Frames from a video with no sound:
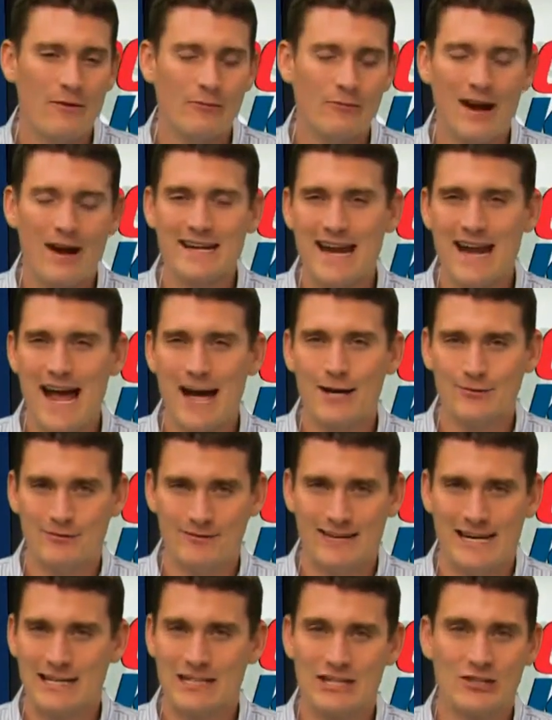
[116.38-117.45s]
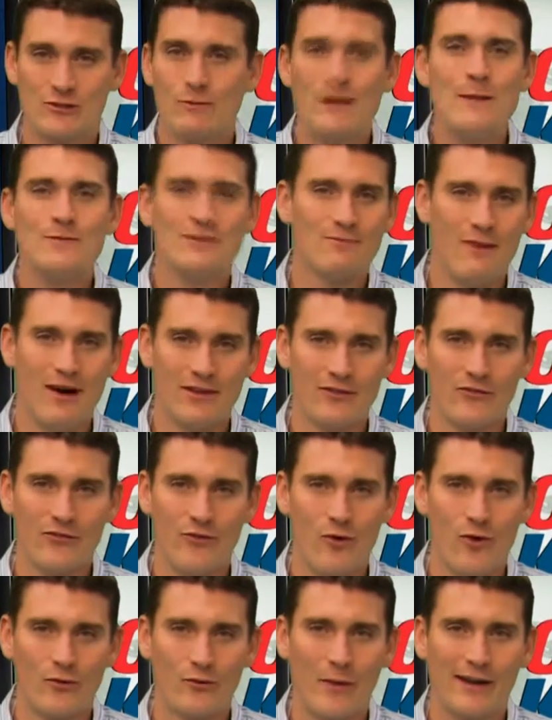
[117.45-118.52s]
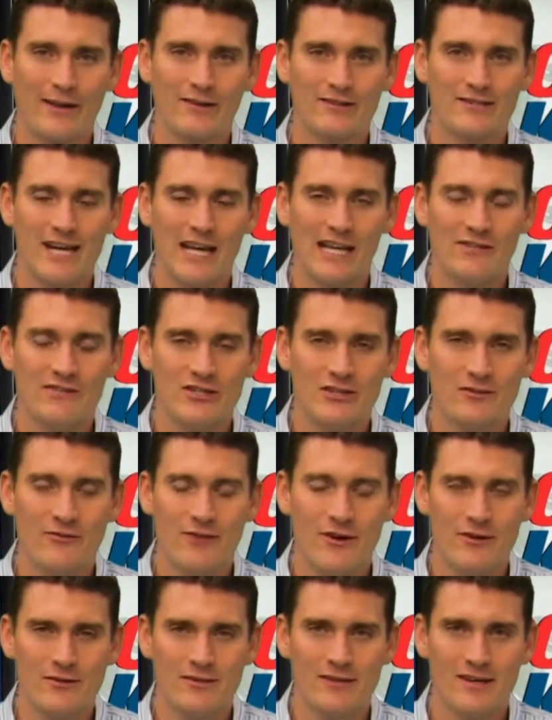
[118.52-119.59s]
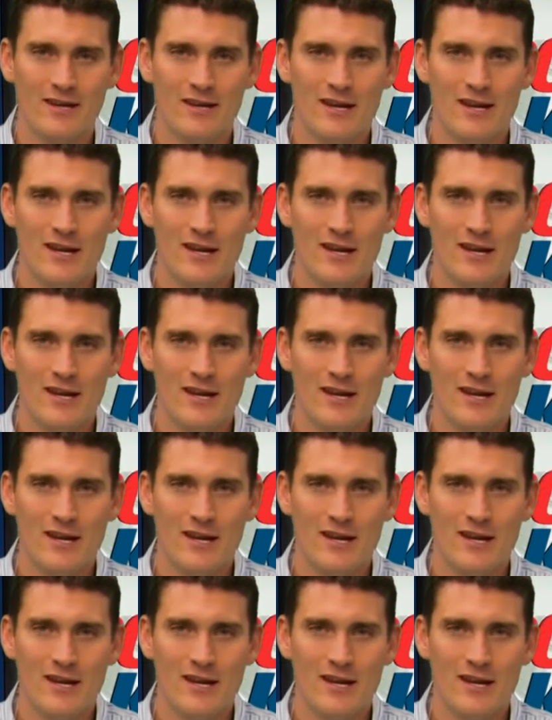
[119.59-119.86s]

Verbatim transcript: right now is sweeps month for regular television folks.